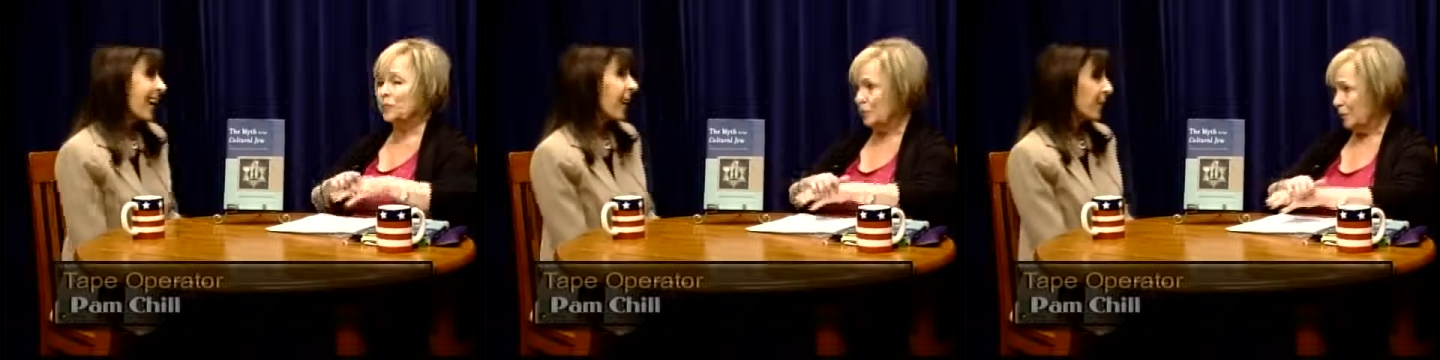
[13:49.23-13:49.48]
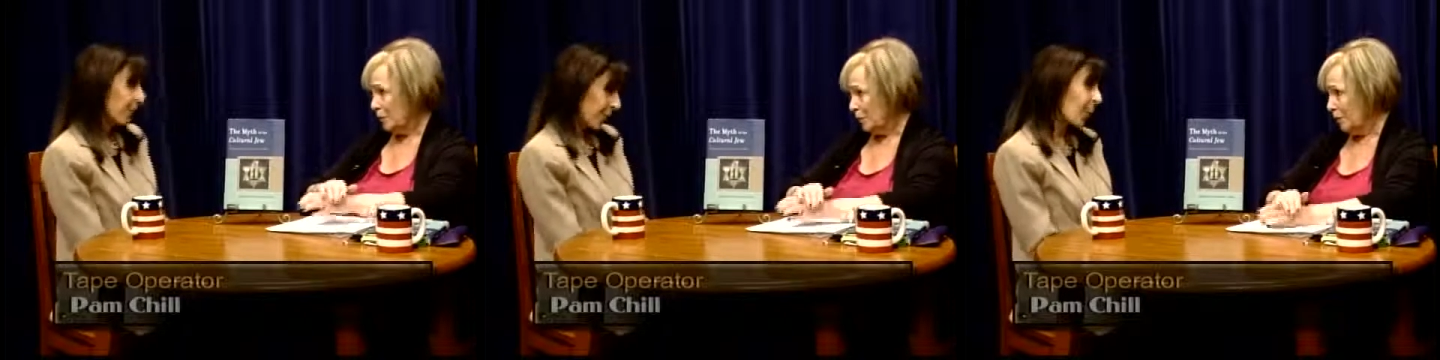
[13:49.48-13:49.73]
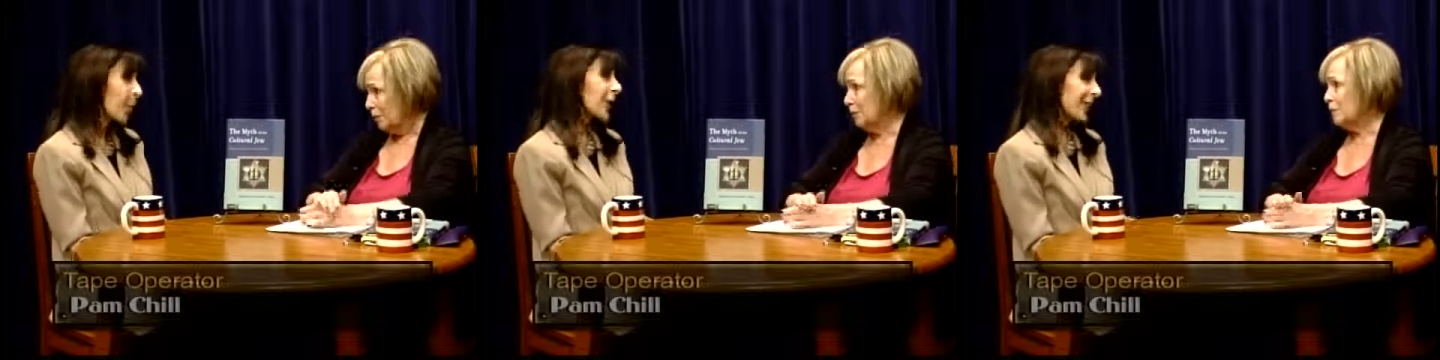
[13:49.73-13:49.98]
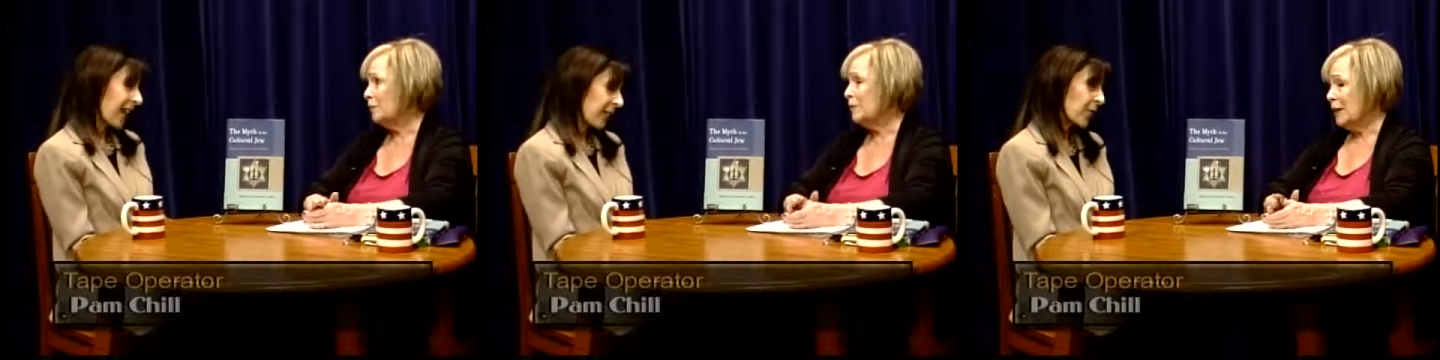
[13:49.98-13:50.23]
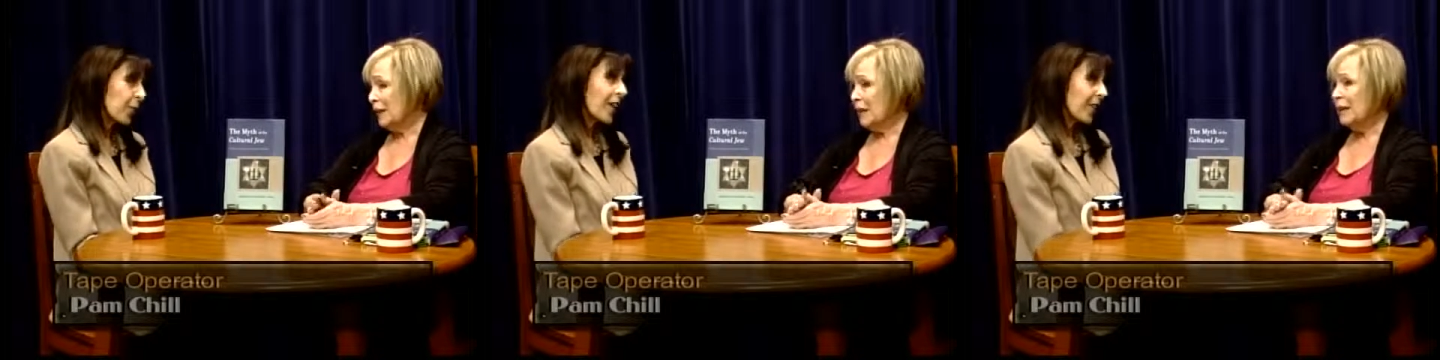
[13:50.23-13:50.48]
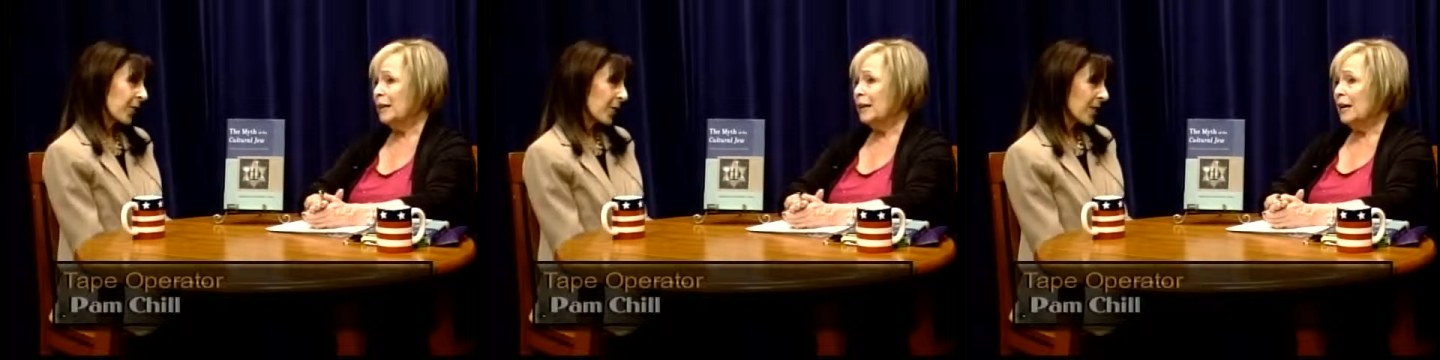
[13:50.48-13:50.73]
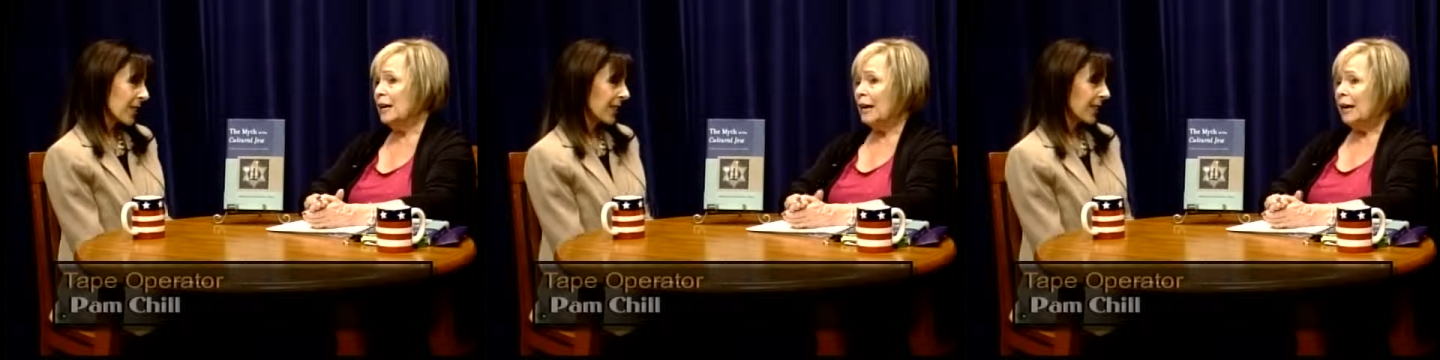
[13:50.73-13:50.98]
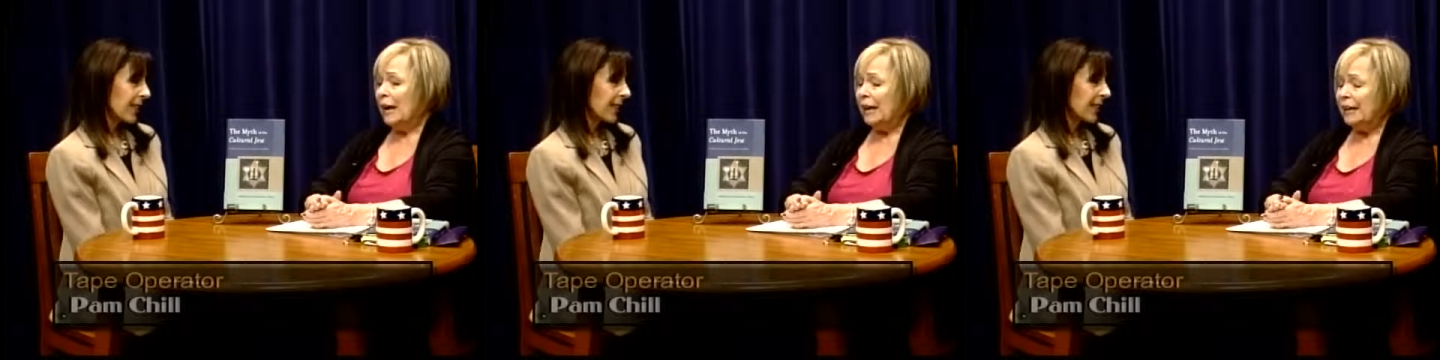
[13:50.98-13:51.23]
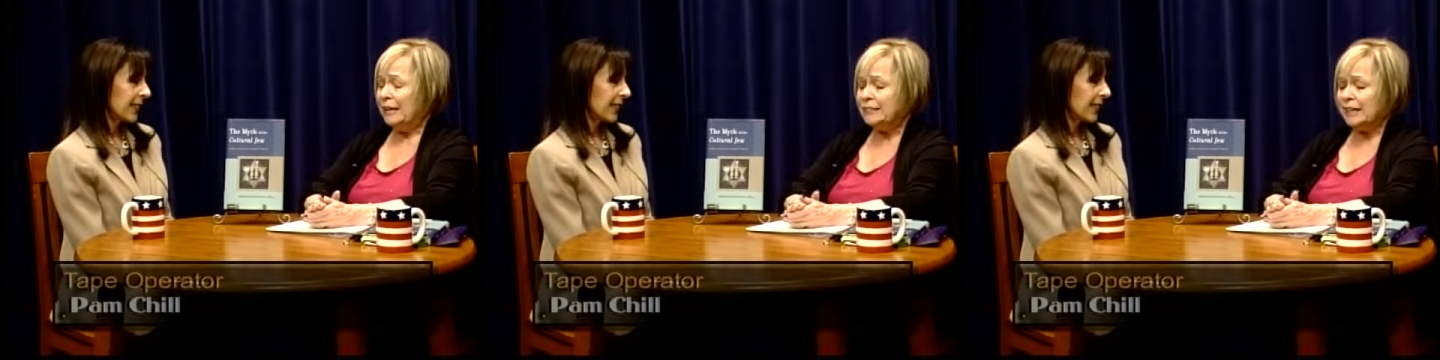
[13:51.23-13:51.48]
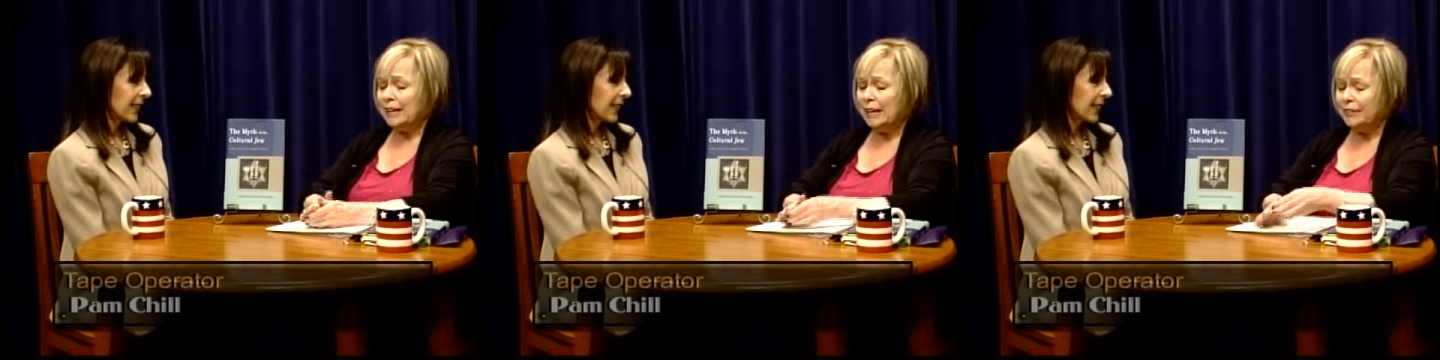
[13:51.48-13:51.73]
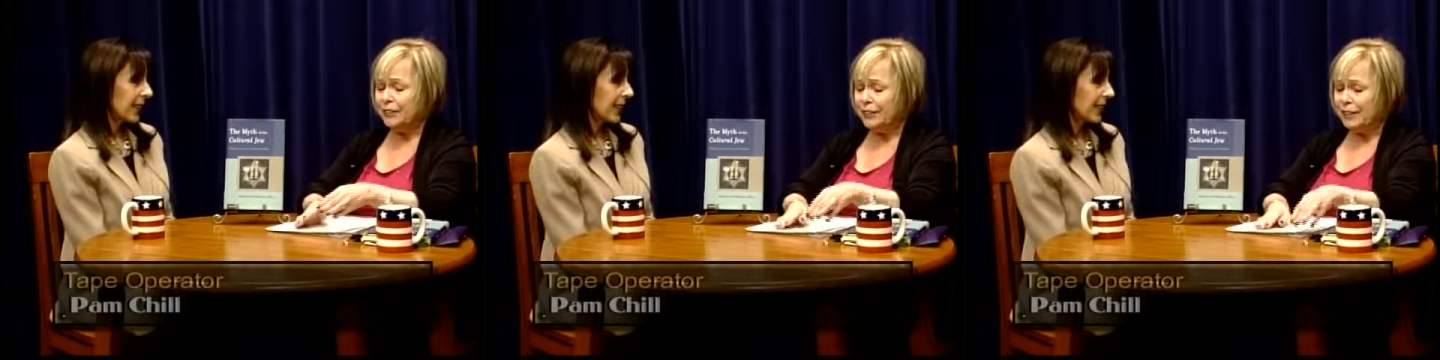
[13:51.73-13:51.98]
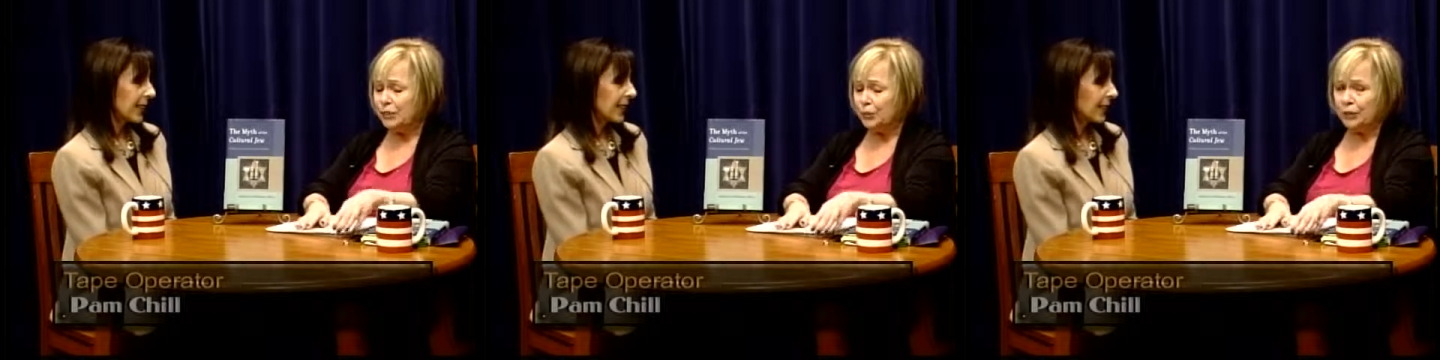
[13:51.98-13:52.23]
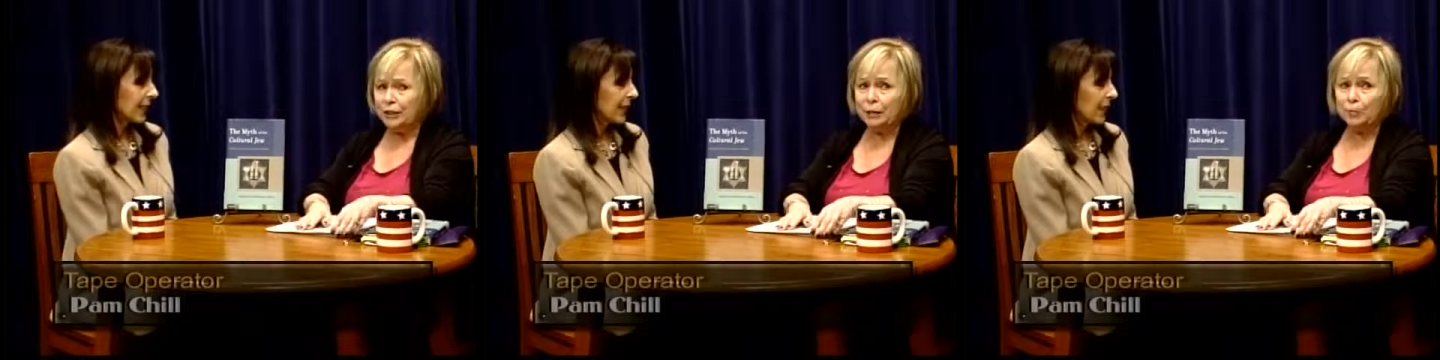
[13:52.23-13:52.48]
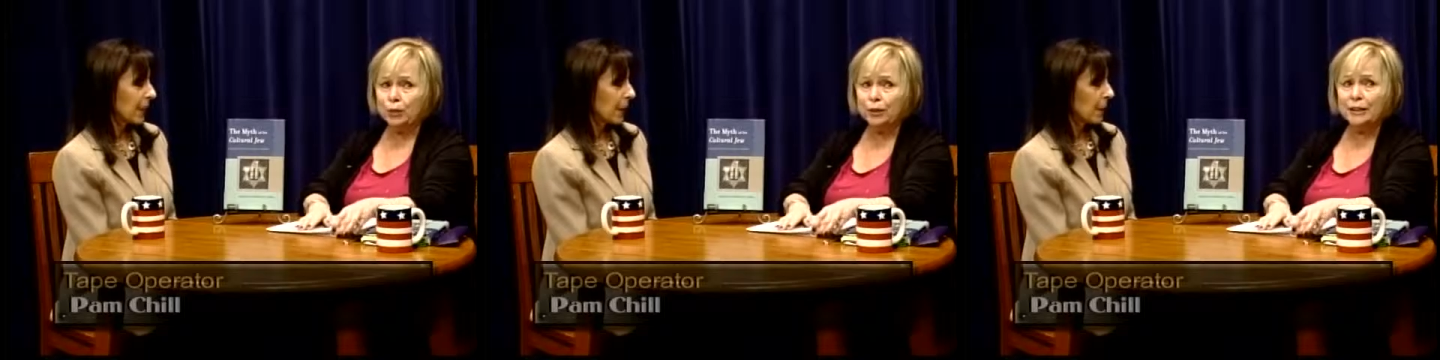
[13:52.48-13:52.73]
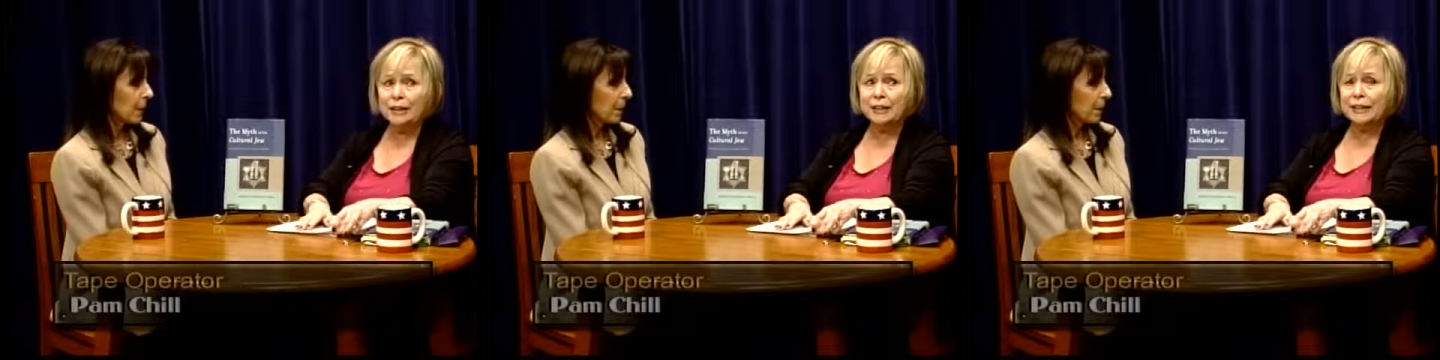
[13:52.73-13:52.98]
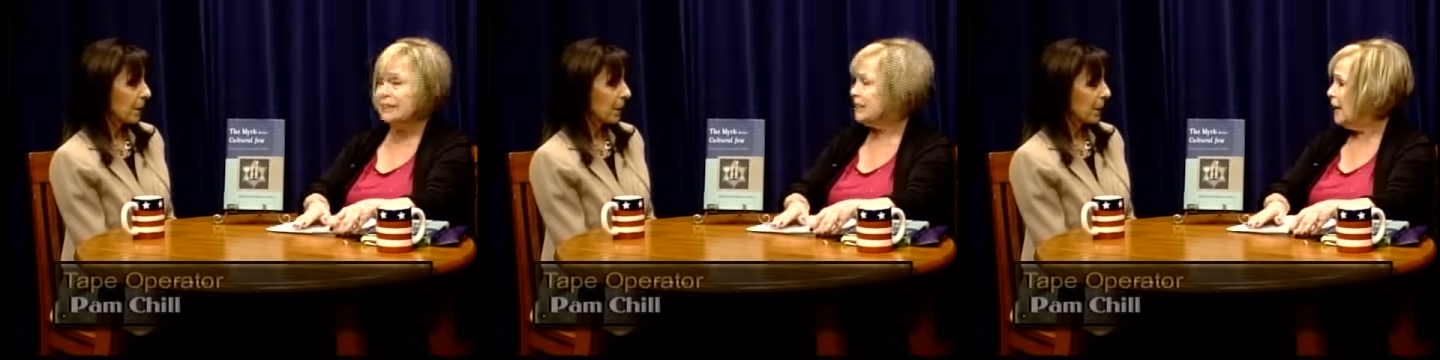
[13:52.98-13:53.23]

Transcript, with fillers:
Speaker 1: and for, and for others.
Speaker 2: Yes, and I think that's really important. I guess